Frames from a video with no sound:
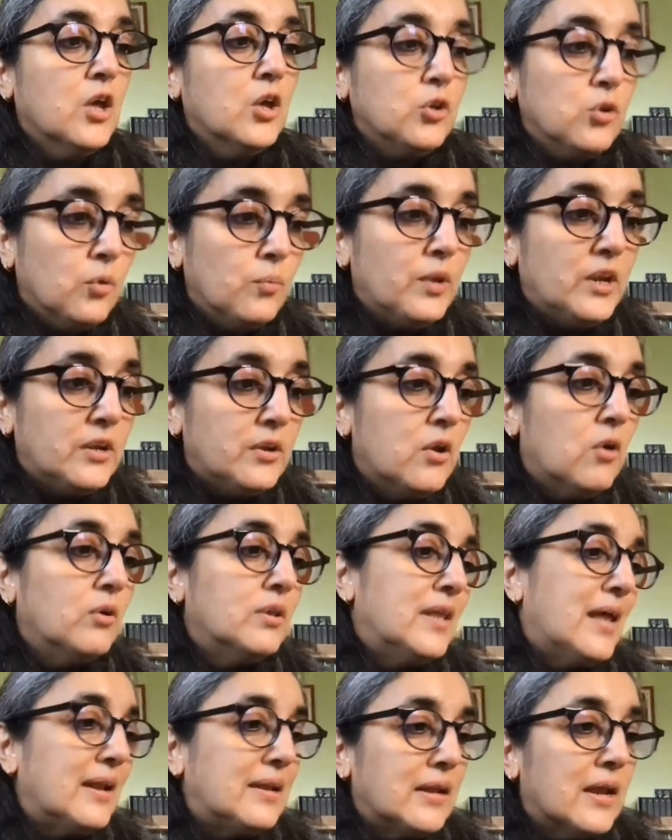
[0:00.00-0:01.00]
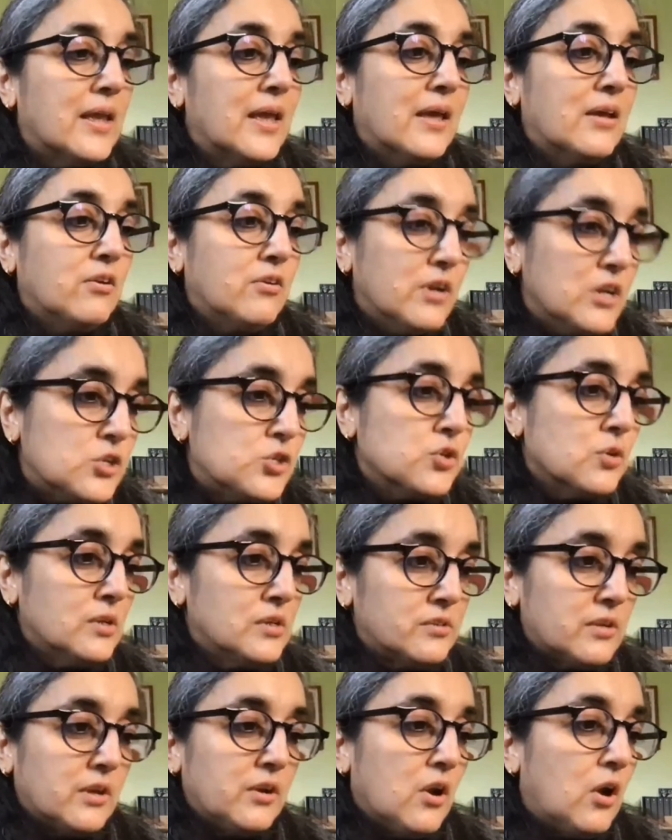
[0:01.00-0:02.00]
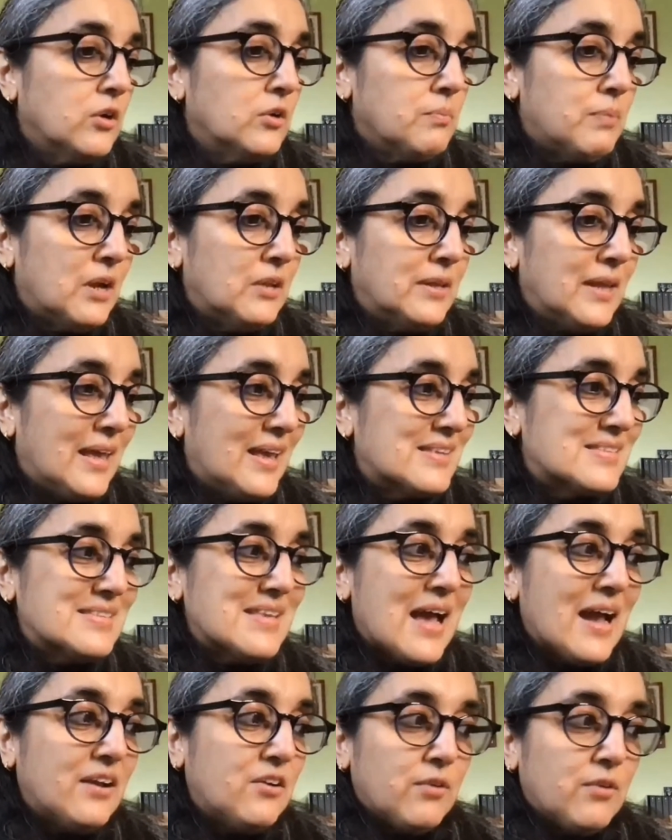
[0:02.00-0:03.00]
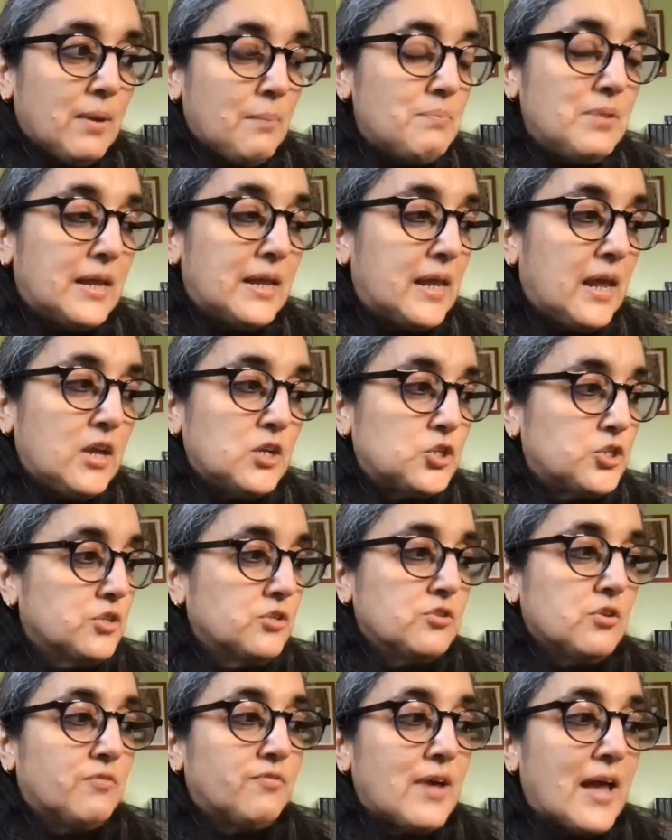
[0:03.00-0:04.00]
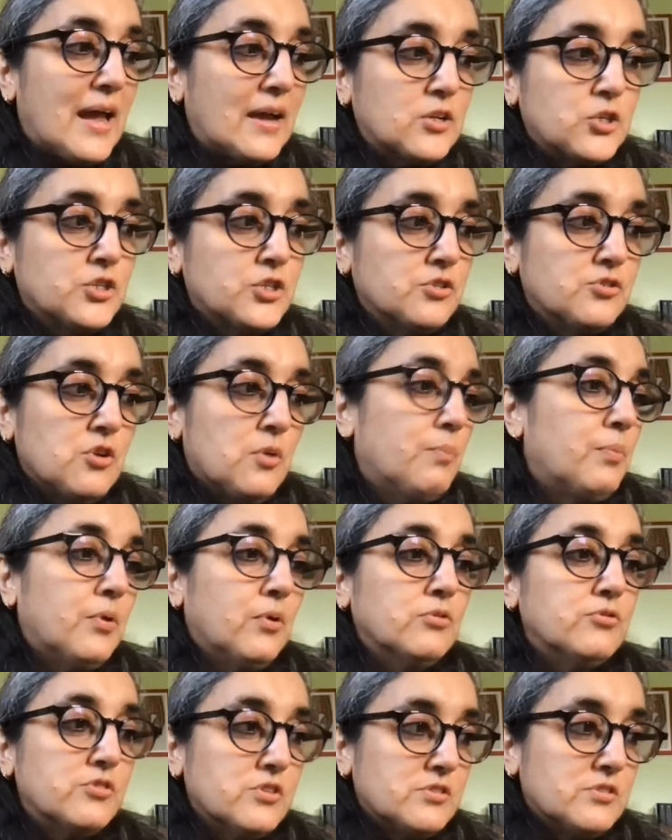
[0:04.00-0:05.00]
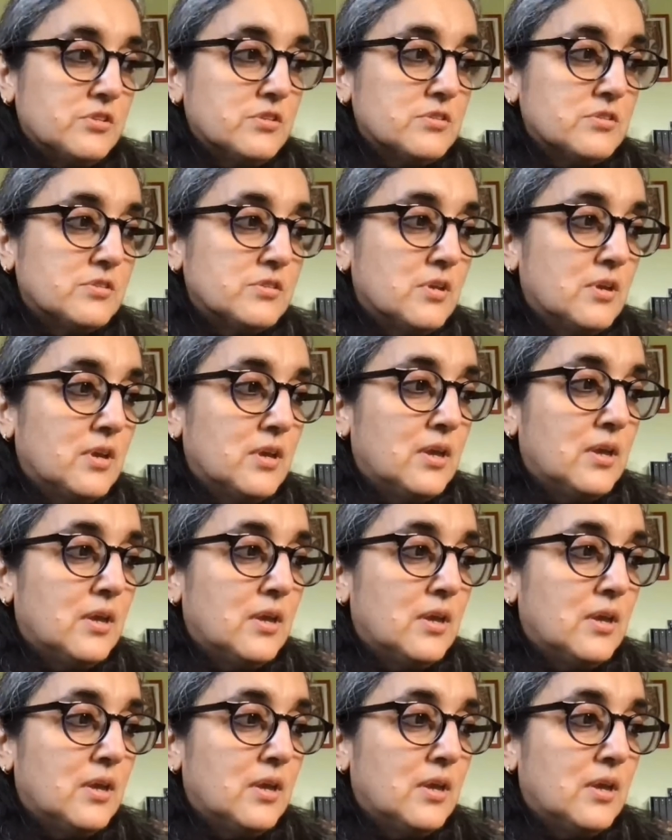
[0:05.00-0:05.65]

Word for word: You will know that Rituals are not about the exact replications of actions or processes.